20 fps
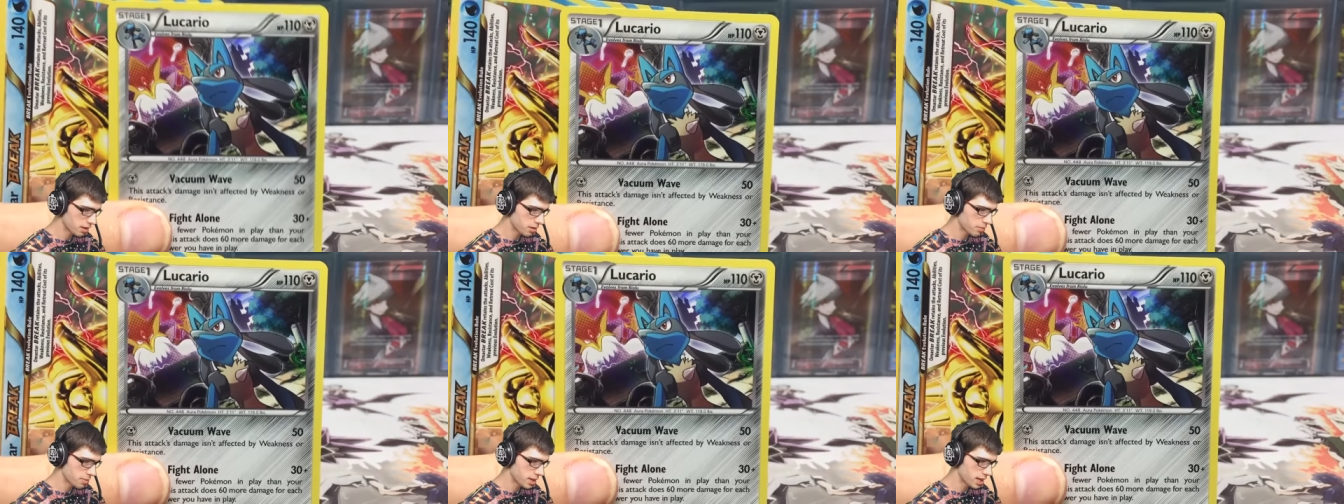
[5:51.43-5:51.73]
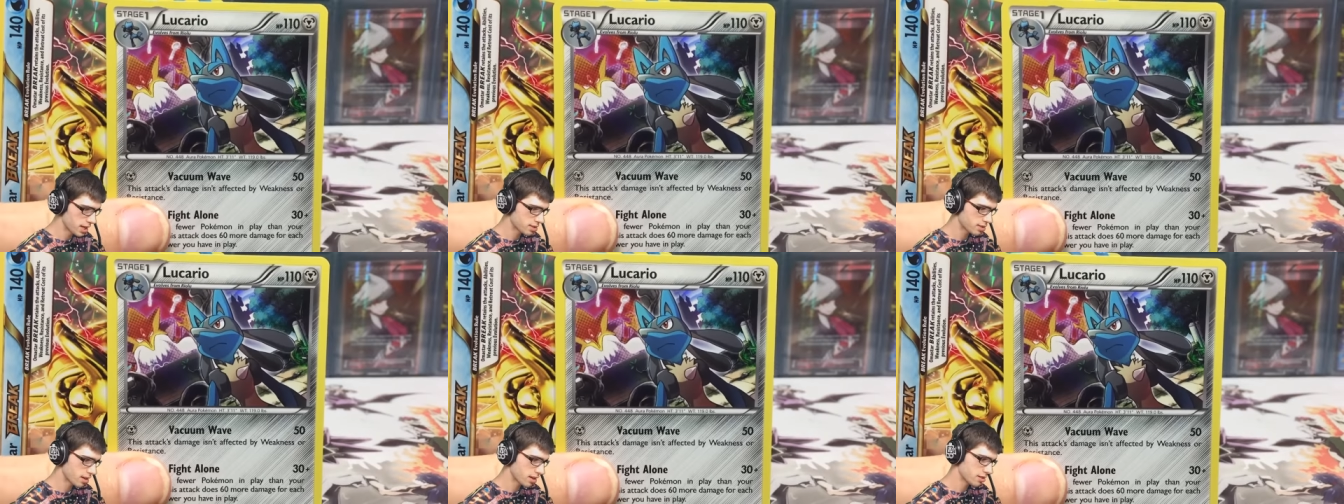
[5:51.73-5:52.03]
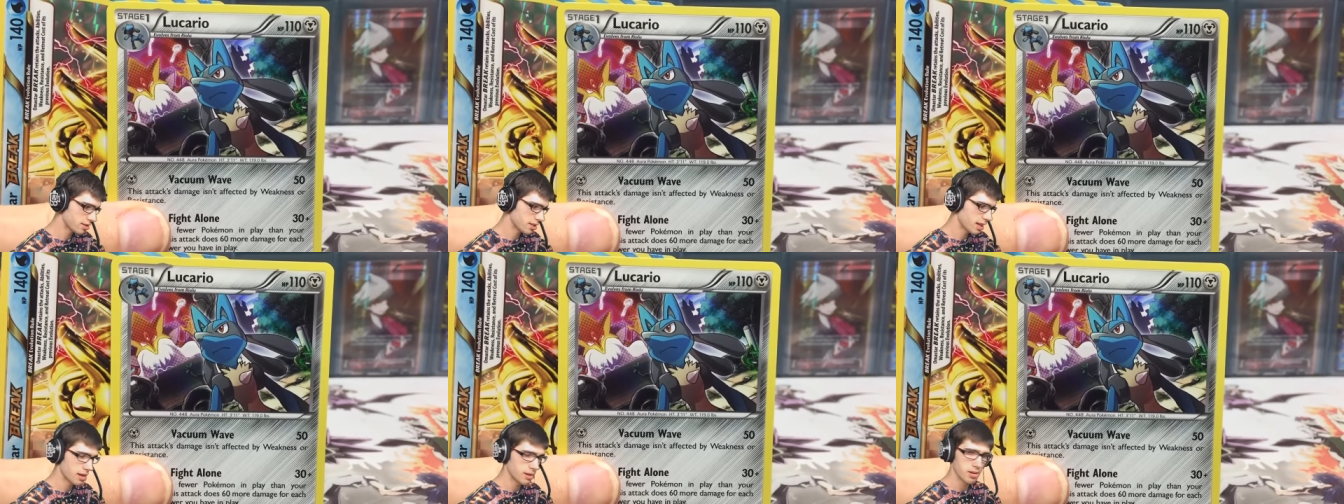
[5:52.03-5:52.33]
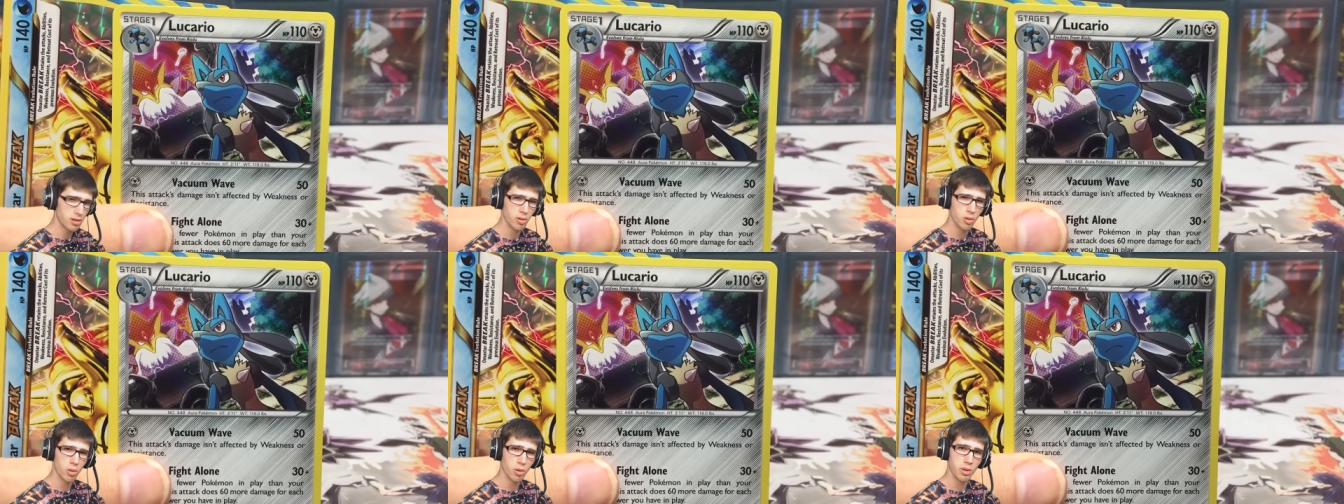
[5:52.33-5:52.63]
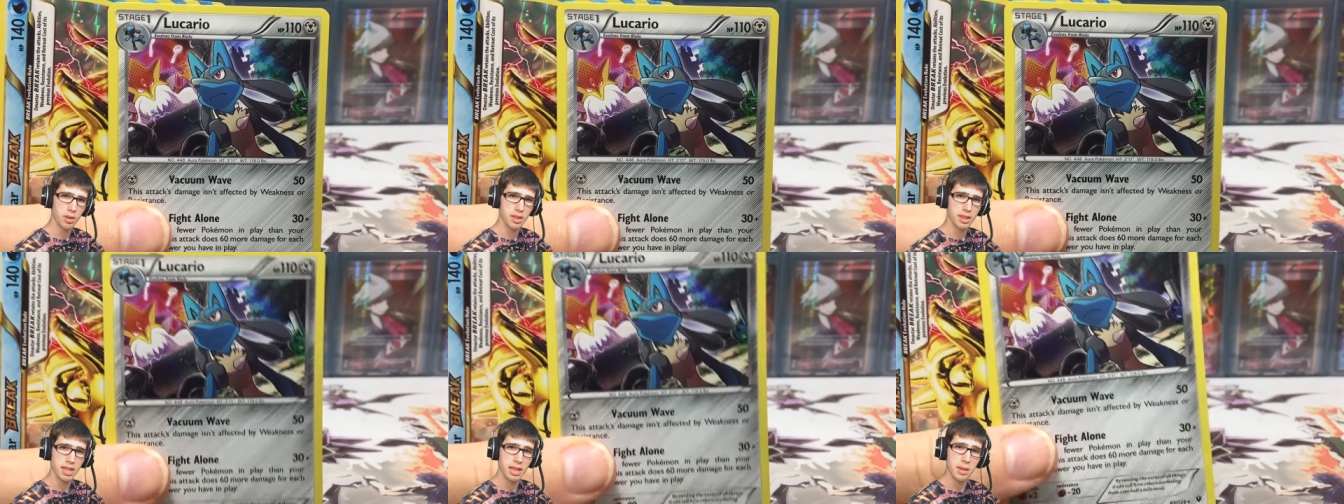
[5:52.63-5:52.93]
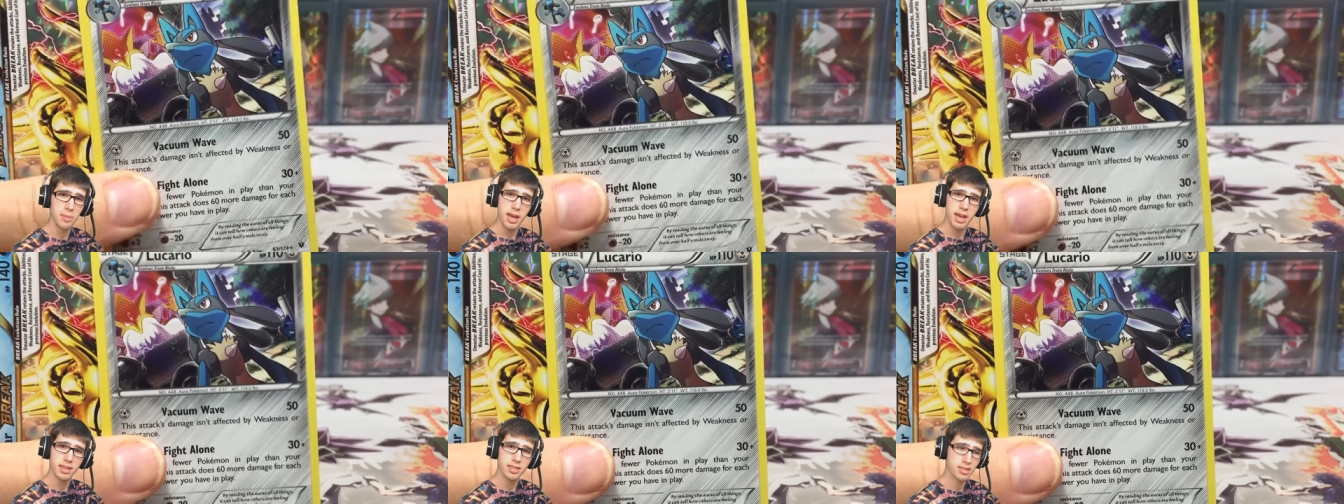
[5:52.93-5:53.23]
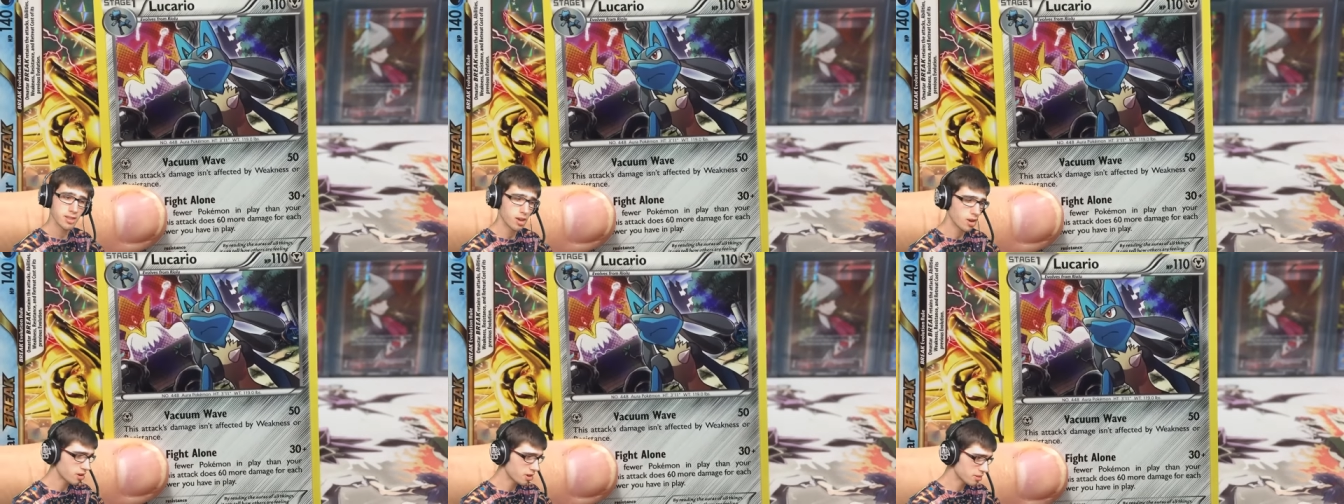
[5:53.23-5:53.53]
one of the best, I'd say, or the
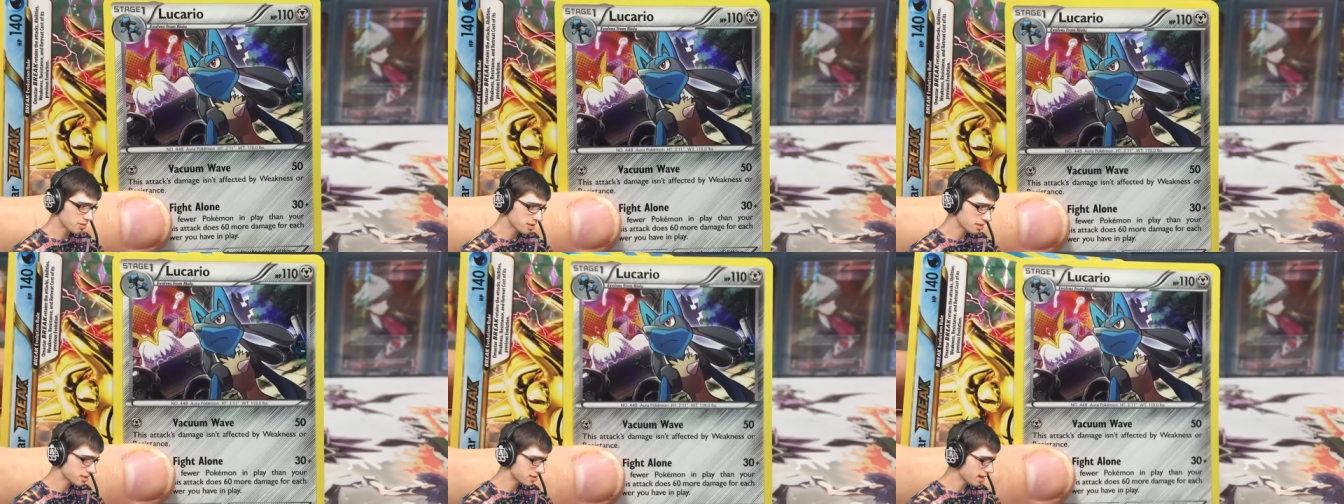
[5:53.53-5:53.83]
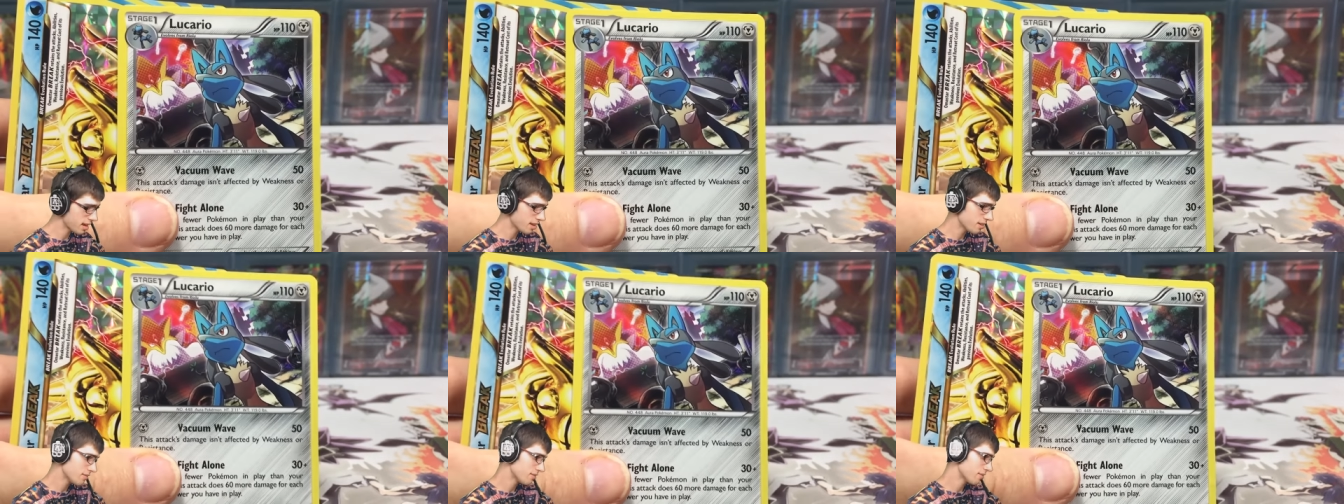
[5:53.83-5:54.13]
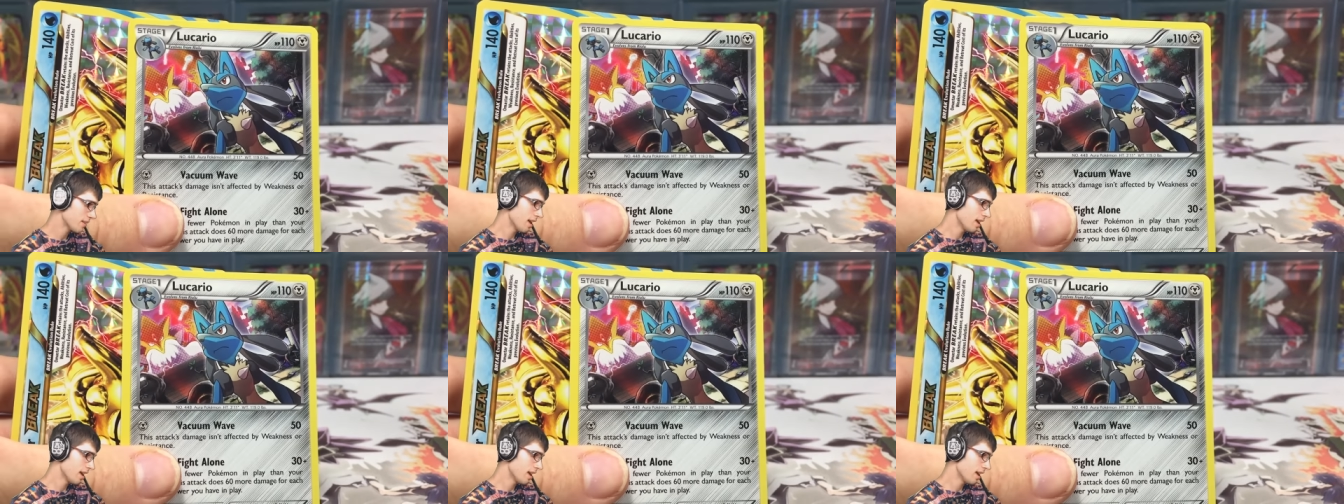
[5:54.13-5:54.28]
best holo in the set.